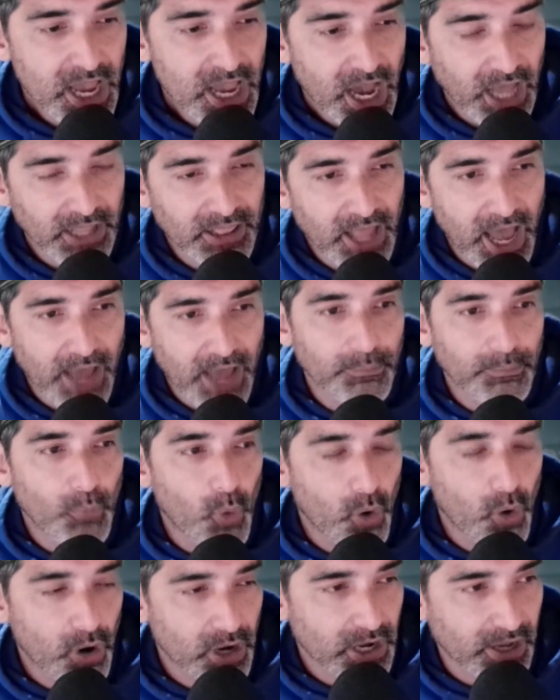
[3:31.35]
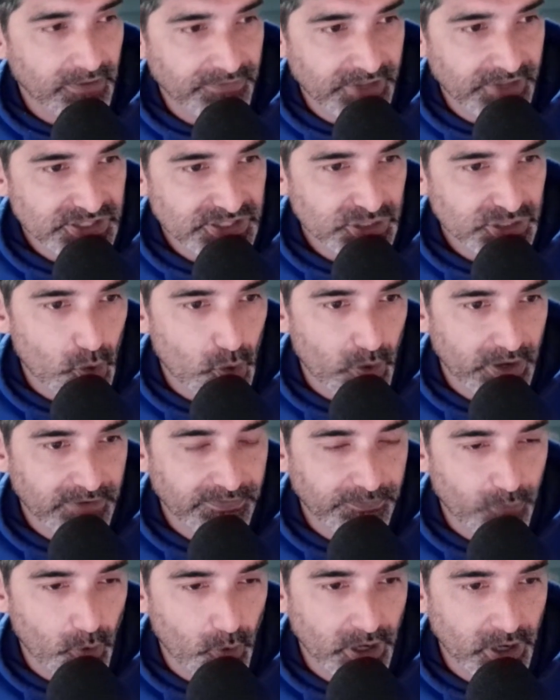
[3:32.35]
a lot more of this going
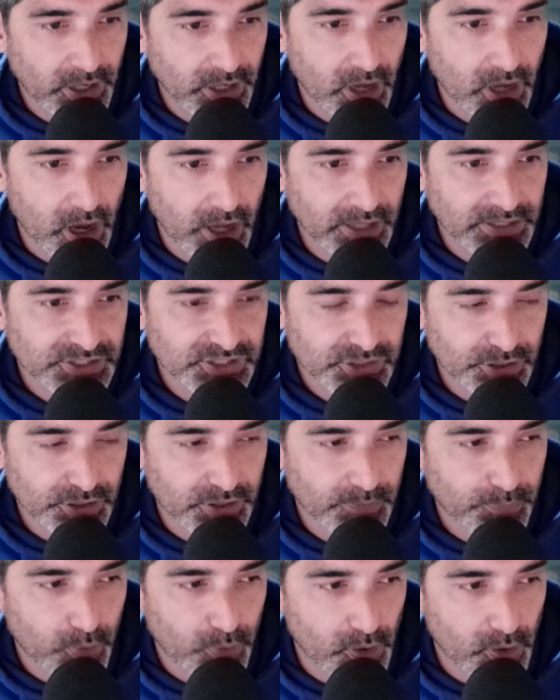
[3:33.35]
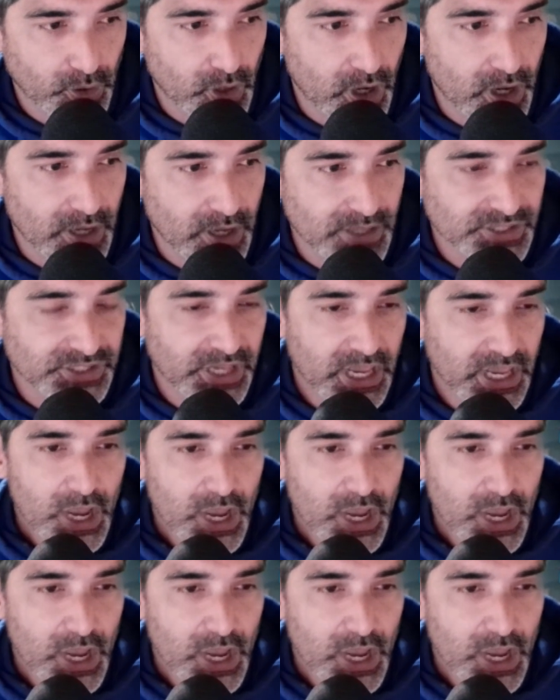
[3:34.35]
forward on certain protocols